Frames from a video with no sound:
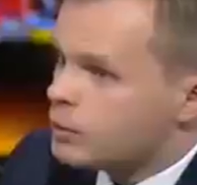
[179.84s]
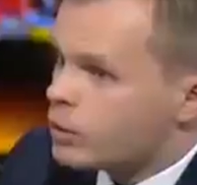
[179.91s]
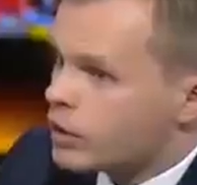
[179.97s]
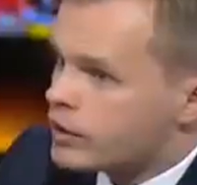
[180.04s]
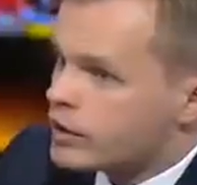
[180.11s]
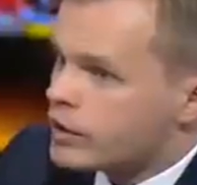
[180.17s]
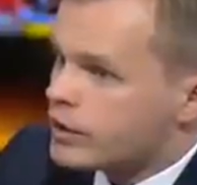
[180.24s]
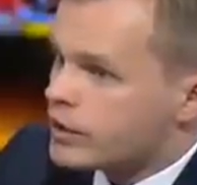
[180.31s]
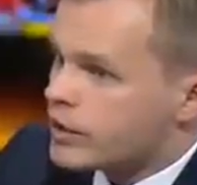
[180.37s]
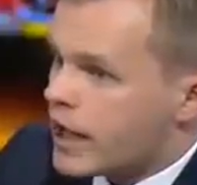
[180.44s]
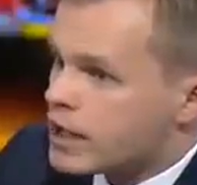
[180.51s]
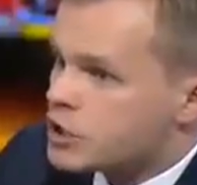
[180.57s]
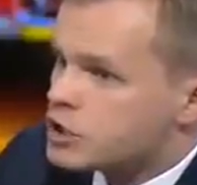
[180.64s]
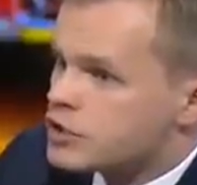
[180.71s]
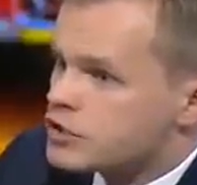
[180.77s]
one of the
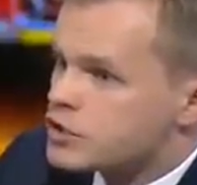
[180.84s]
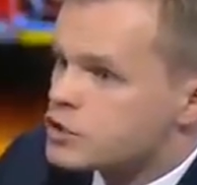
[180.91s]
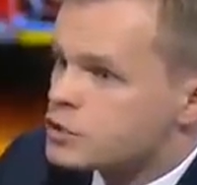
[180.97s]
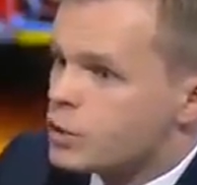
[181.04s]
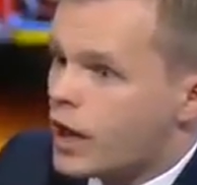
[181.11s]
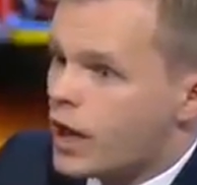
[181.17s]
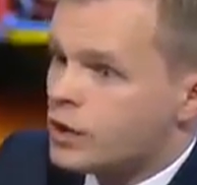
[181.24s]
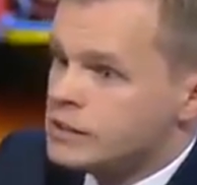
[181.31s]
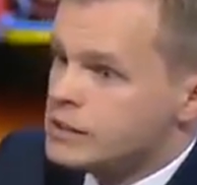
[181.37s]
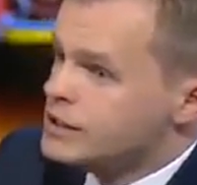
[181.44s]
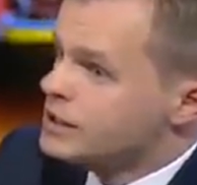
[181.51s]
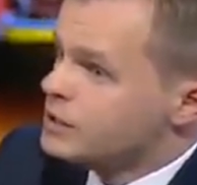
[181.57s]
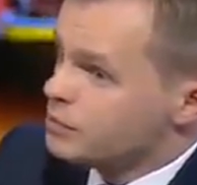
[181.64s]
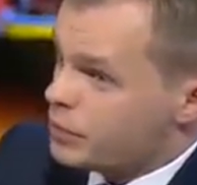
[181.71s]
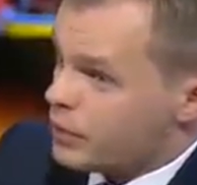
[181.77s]
nations as well?
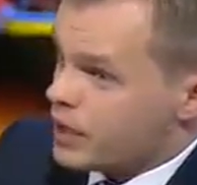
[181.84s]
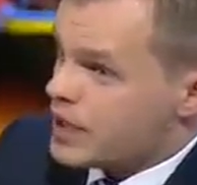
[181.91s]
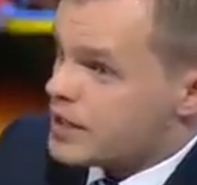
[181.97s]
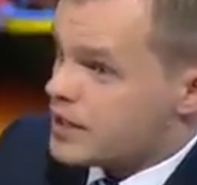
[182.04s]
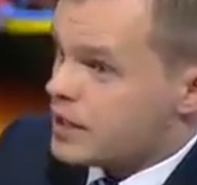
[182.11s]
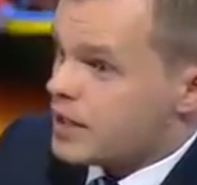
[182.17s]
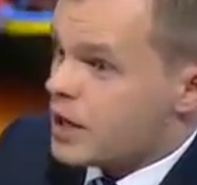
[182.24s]
But